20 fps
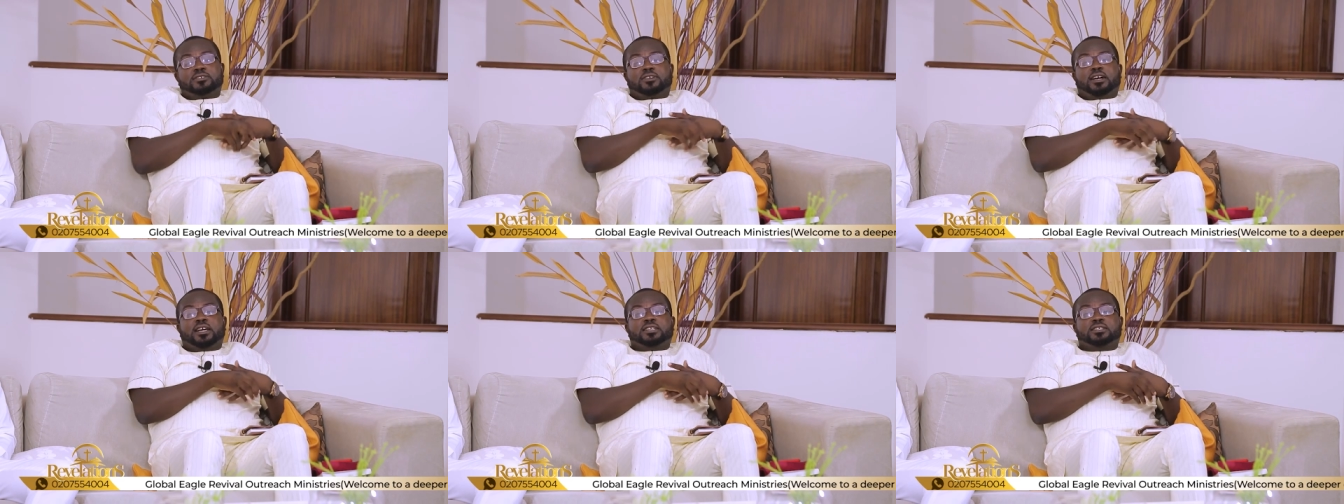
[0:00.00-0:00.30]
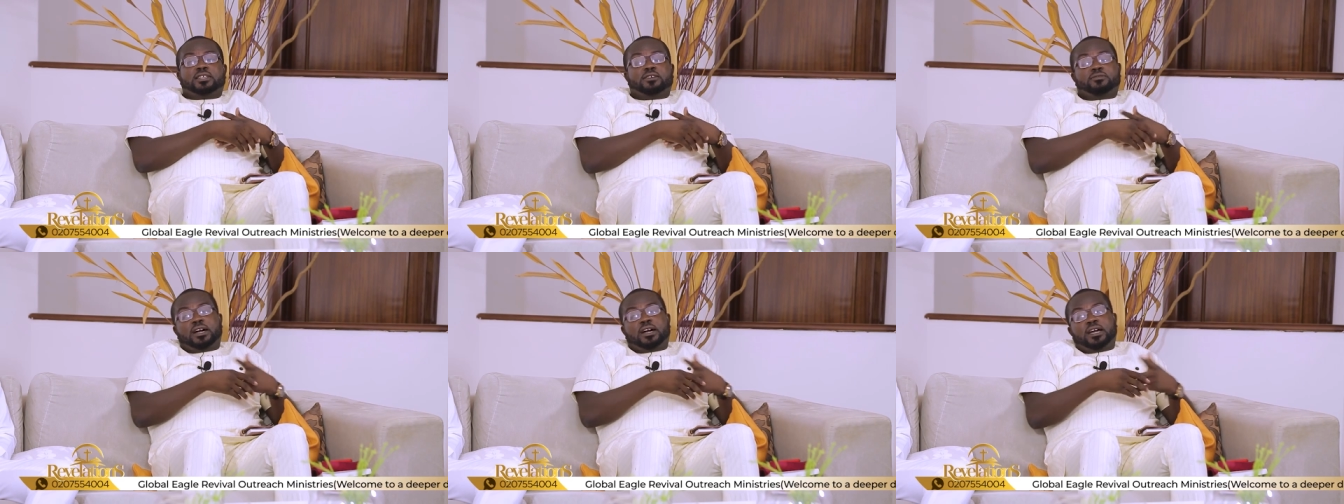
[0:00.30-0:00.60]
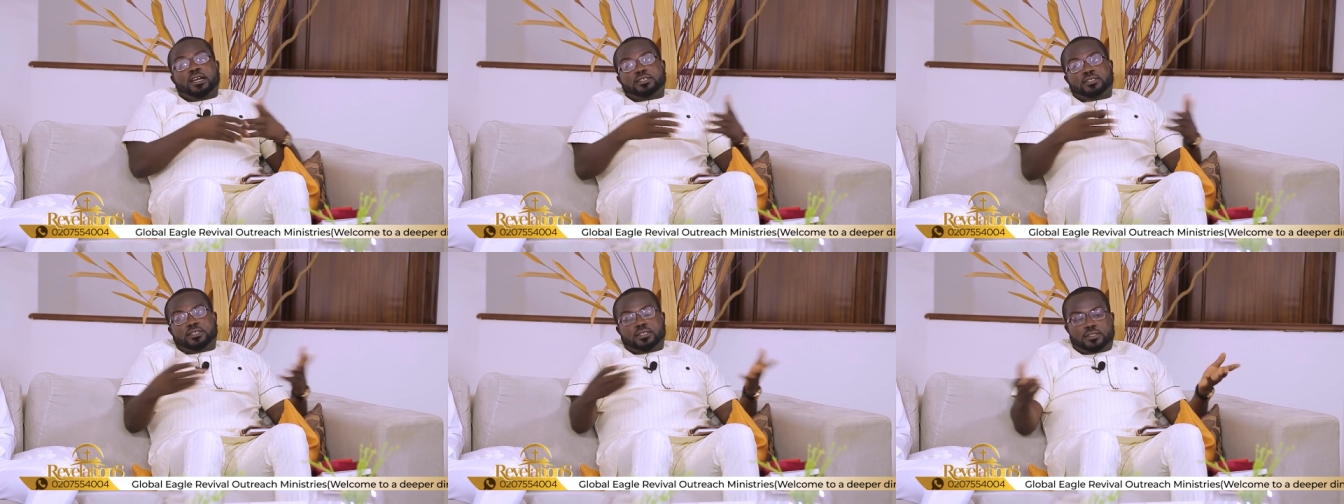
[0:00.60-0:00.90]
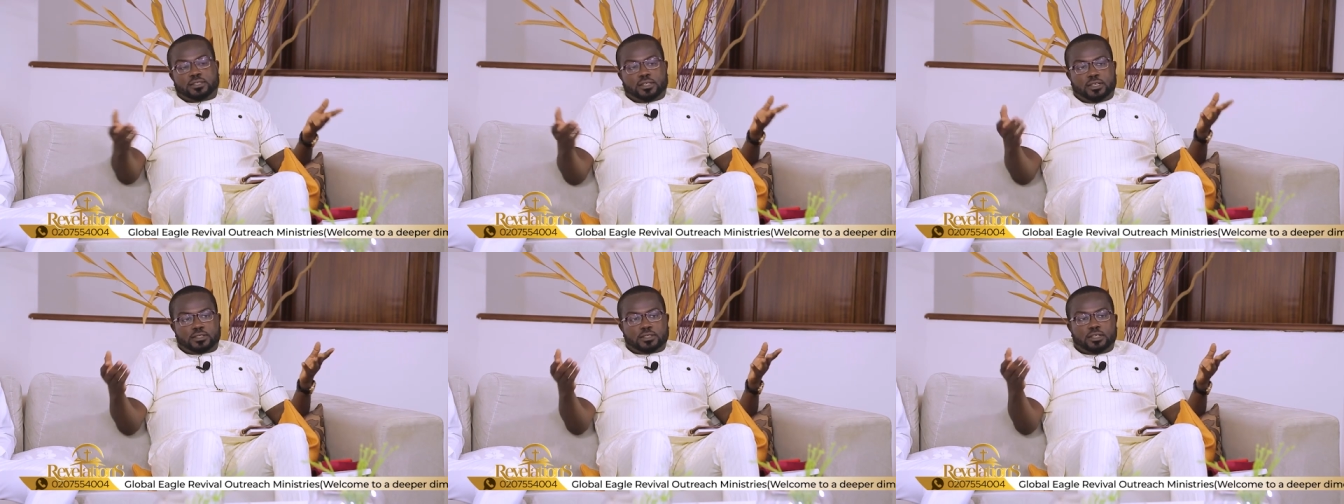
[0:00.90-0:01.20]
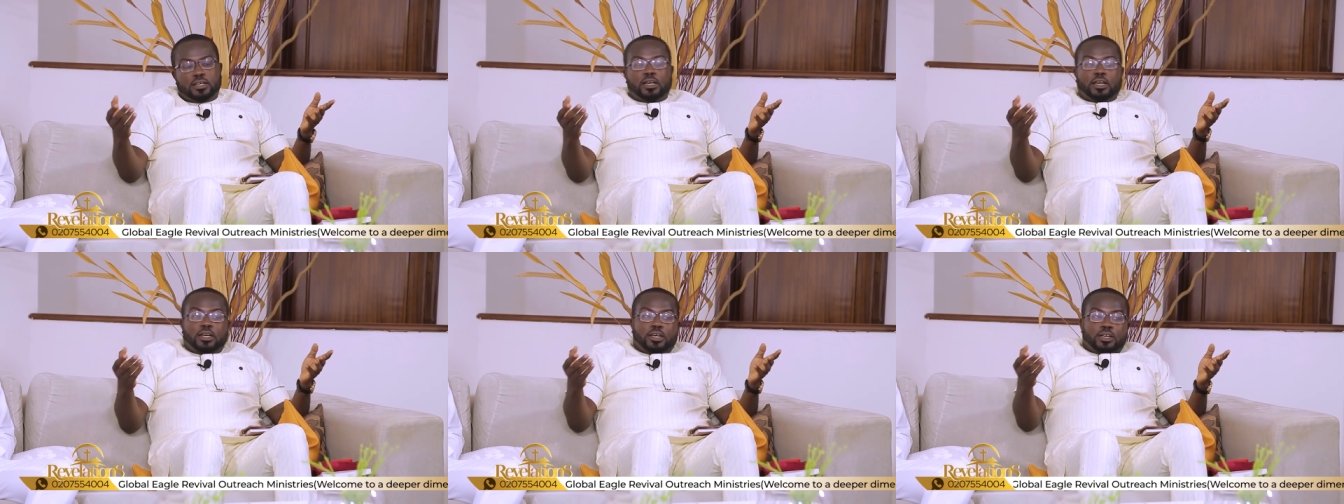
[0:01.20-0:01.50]
Christ never existed.
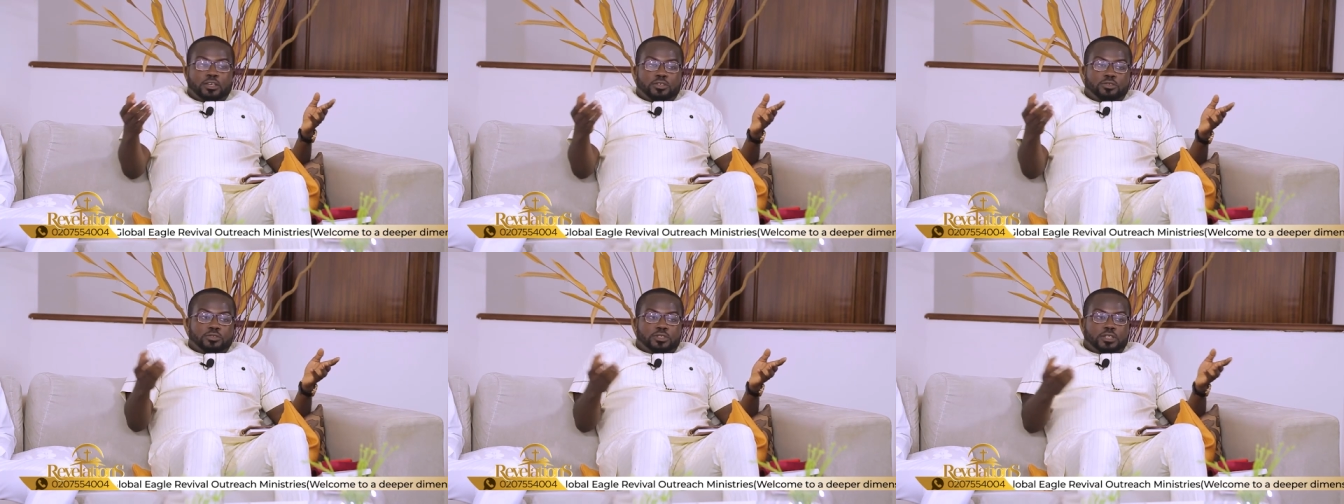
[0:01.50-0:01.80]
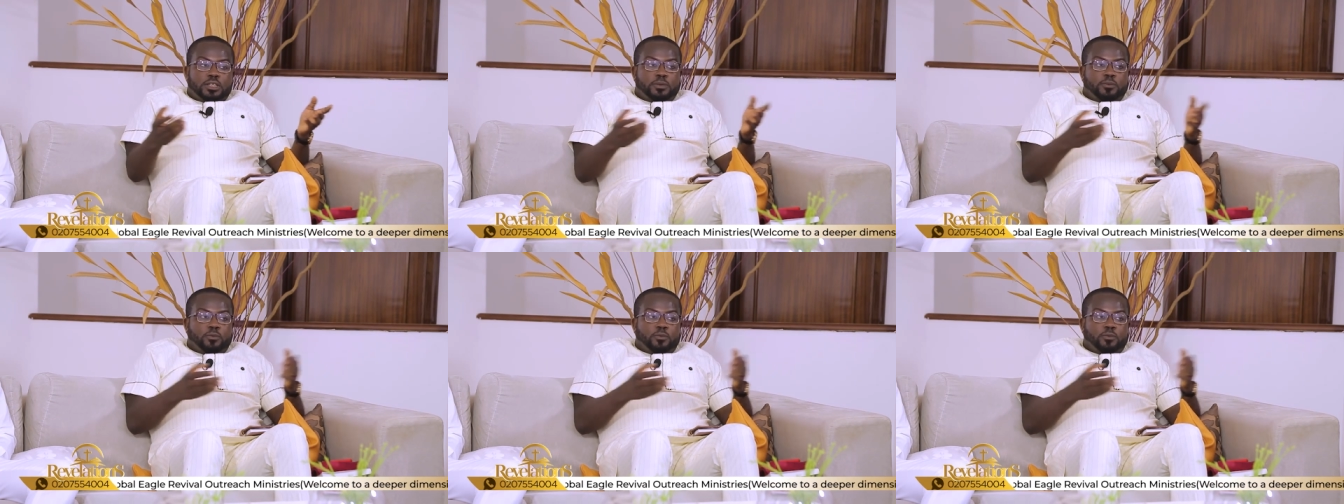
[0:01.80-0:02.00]
You see,